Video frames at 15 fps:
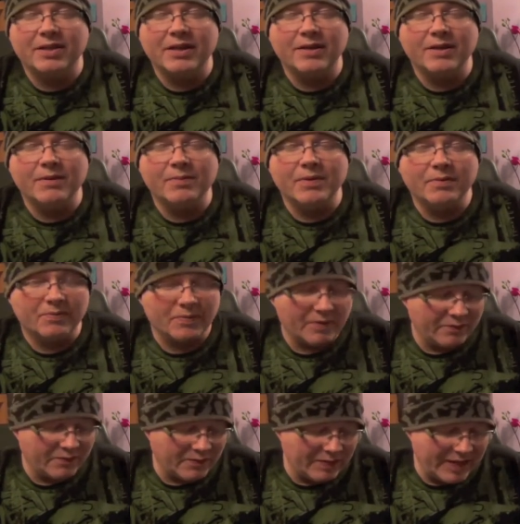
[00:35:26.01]

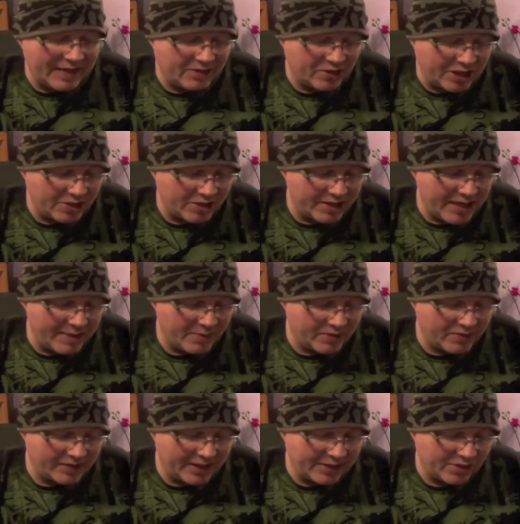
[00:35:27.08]
They had to change the name
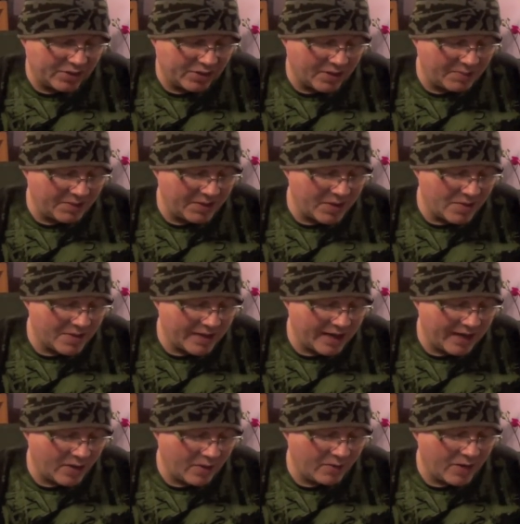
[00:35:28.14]
because of censorship in the
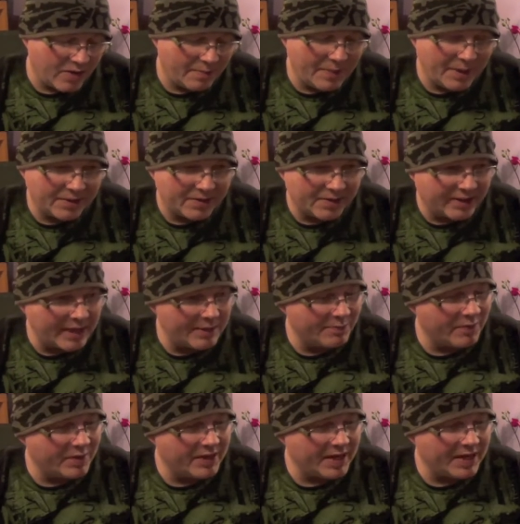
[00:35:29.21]
UK. Although I managed to
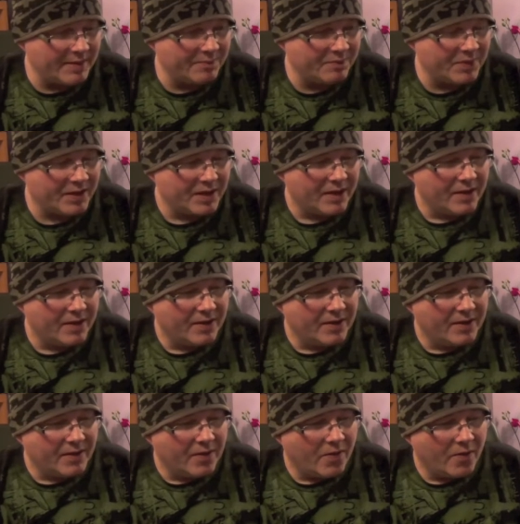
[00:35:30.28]
keep the name
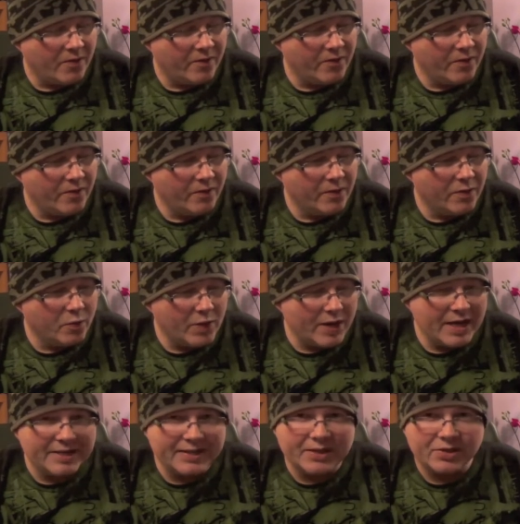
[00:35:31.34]
for the
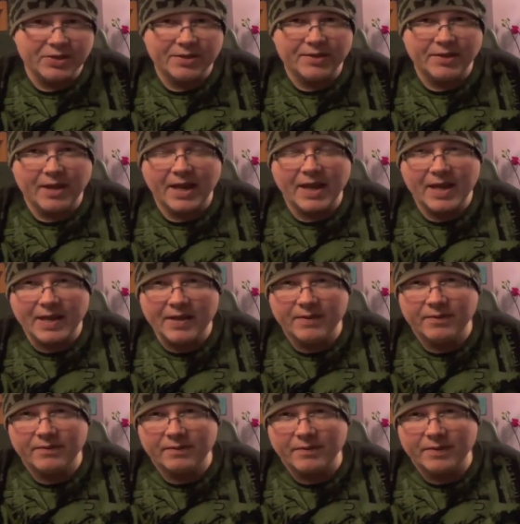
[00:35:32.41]
Wii edition
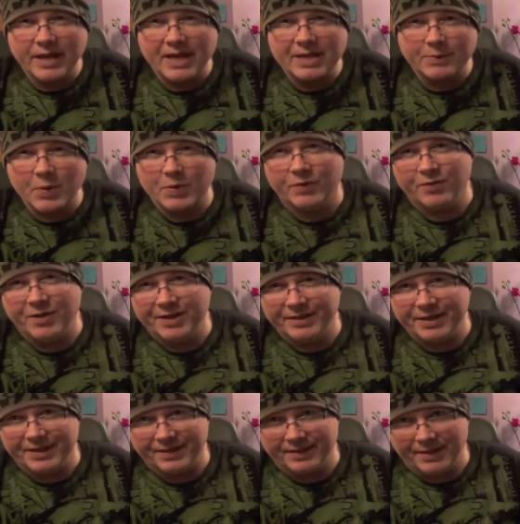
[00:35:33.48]
and the Xbox
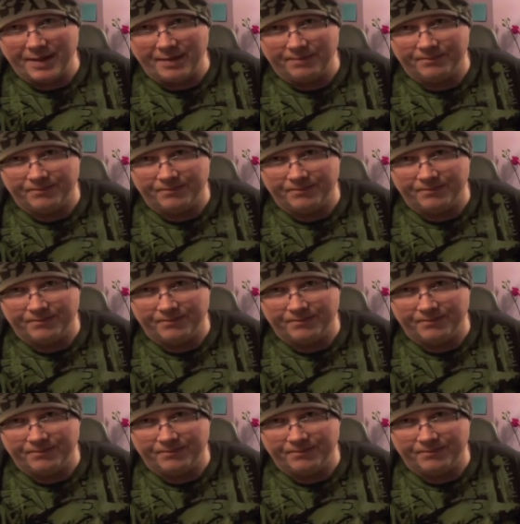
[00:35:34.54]
360.